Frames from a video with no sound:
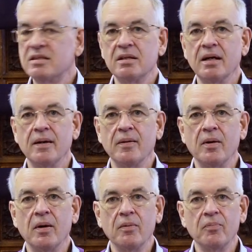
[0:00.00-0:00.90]

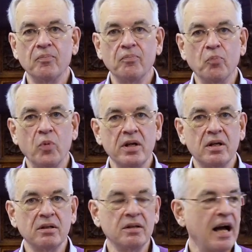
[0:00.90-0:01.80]
that we
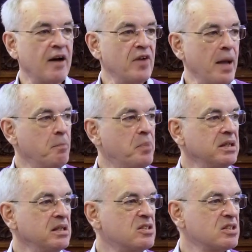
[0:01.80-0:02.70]
can have
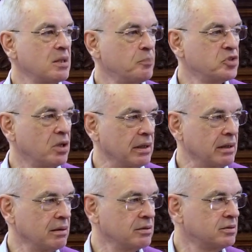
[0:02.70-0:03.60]
embedded
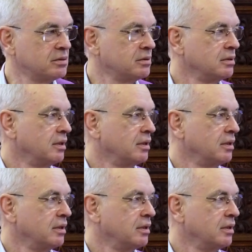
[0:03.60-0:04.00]
subtitles